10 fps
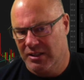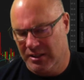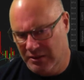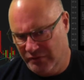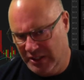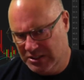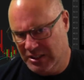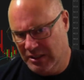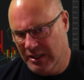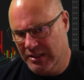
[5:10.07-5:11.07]
and the VIX
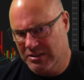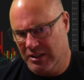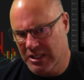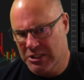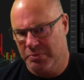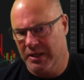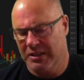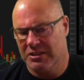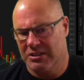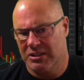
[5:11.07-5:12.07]
index. So the
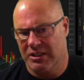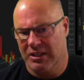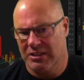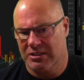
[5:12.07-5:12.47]
SPX is the